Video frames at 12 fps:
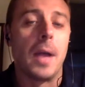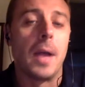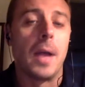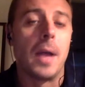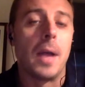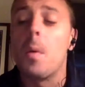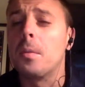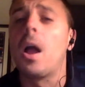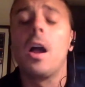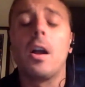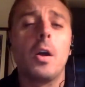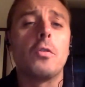
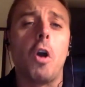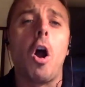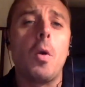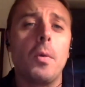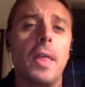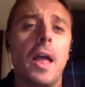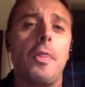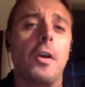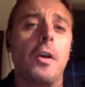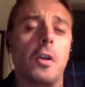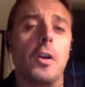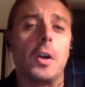However, the Broncos are
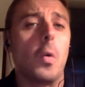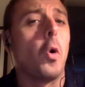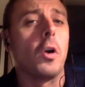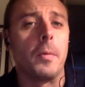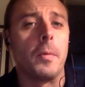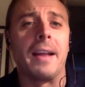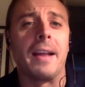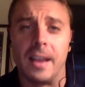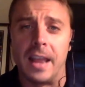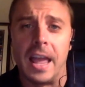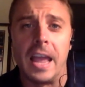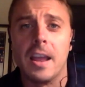without their starting
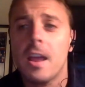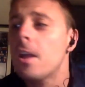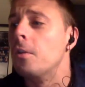quarterback today.